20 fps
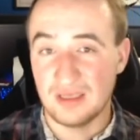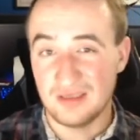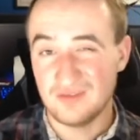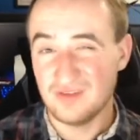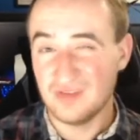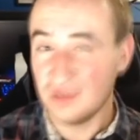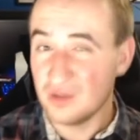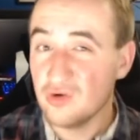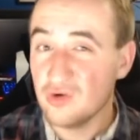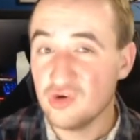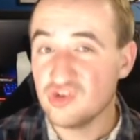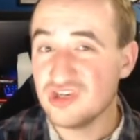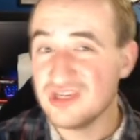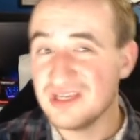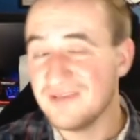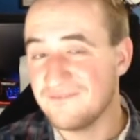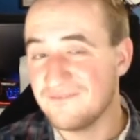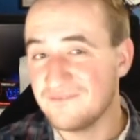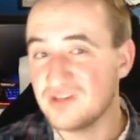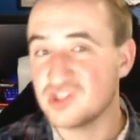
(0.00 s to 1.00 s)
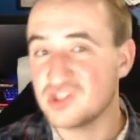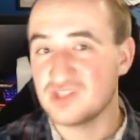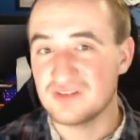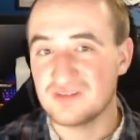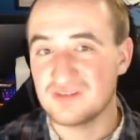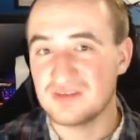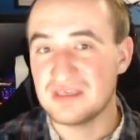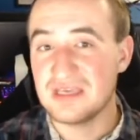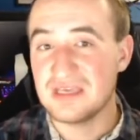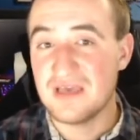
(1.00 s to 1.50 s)
energy
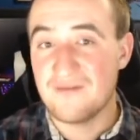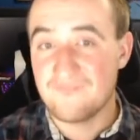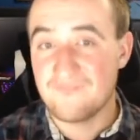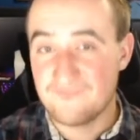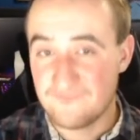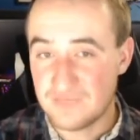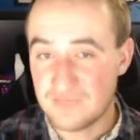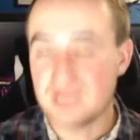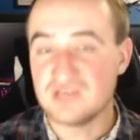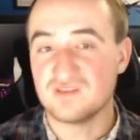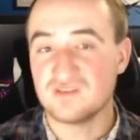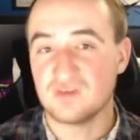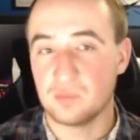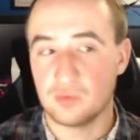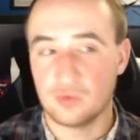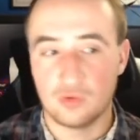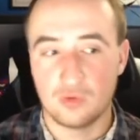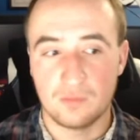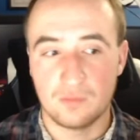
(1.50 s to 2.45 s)
efficiency feasible?